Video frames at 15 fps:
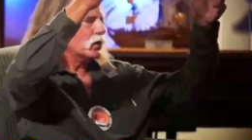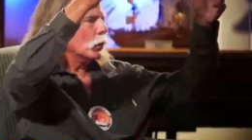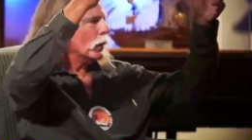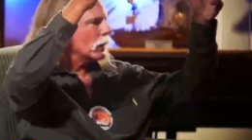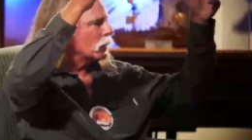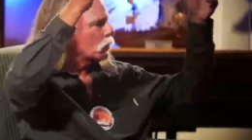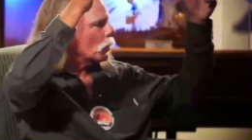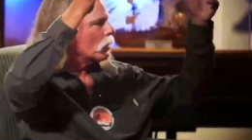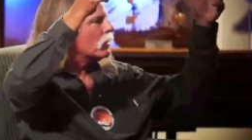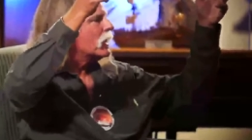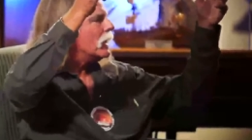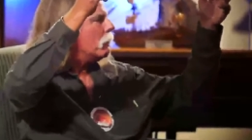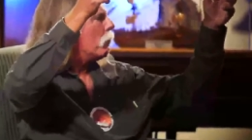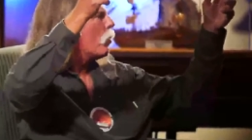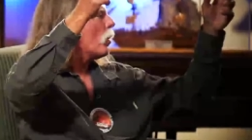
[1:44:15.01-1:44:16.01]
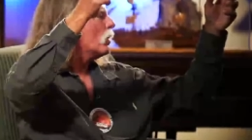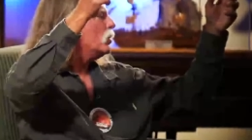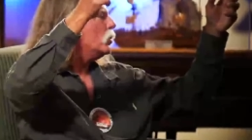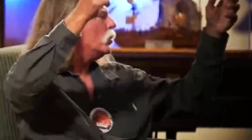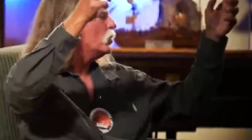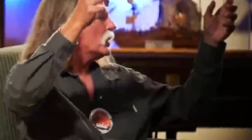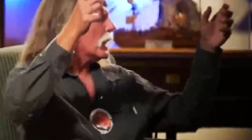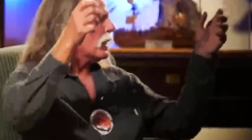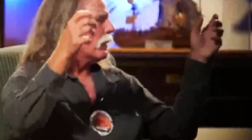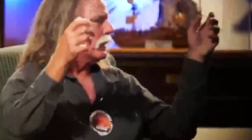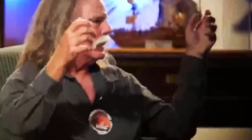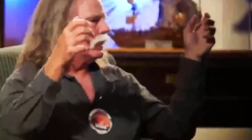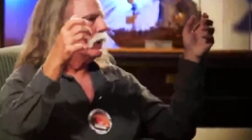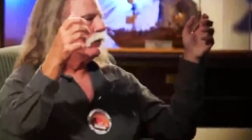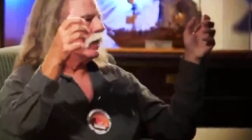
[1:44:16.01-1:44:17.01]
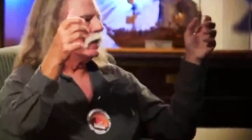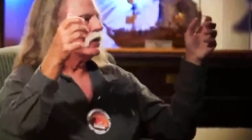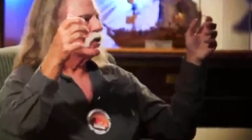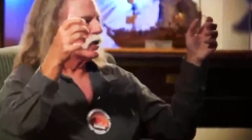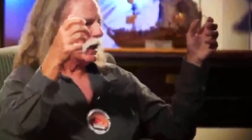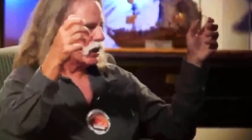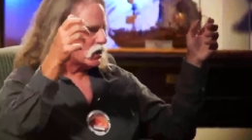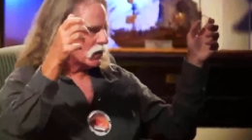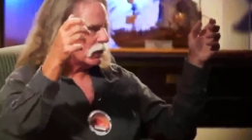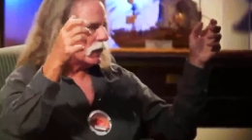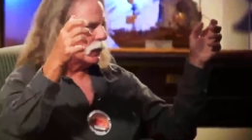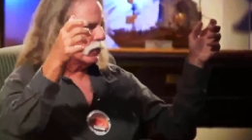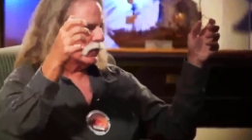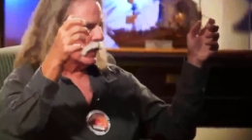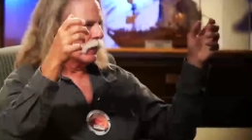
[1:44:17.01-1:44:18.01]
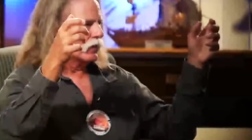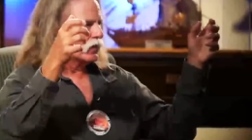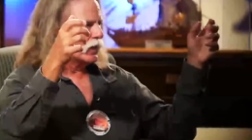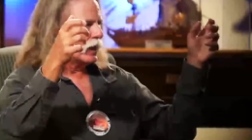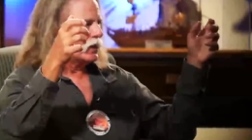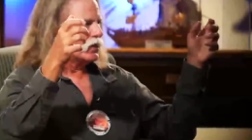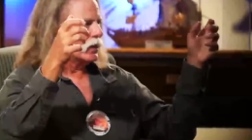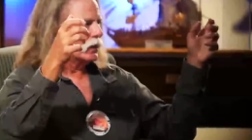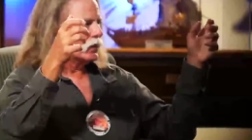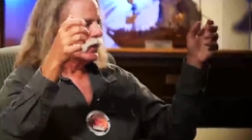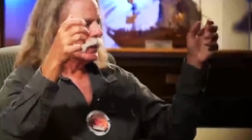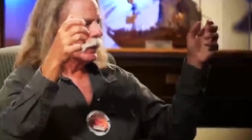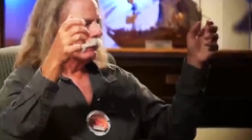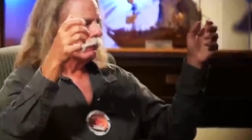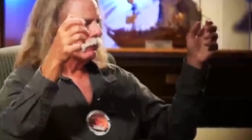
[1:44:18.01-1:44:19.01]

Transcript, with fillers: so it'll will get more use out of the elevated station than those other stations.